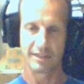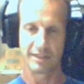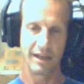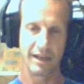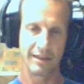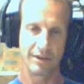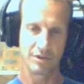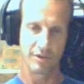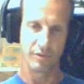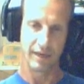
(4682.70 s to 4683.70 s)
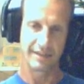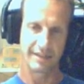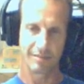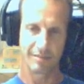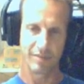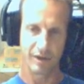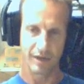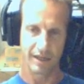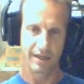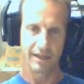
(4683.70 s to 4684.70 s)
by spending their sort of resting
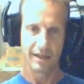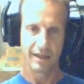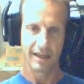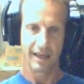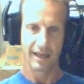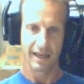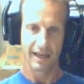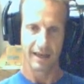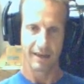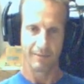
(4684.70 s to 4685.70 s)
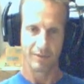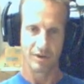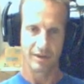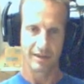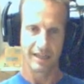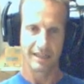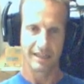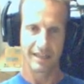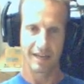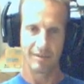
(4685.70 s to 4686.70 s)
period during the
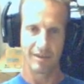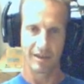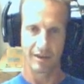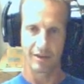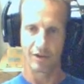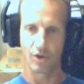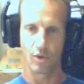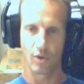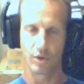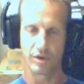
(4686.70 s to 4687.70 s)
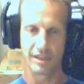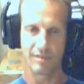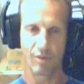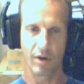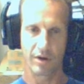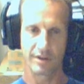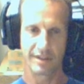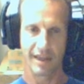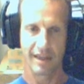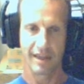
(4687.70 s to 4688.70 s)
daytime in the colder deep
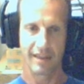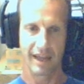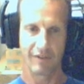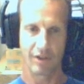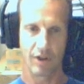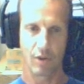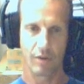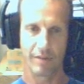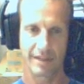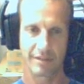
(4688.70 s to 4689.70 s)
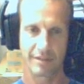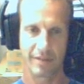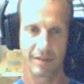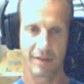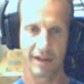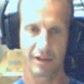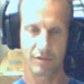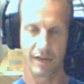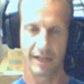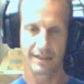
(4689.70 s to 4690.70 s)
waters, they have a lower basal
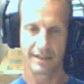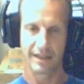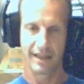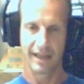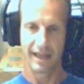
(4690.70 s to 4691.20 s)
metabolic rate,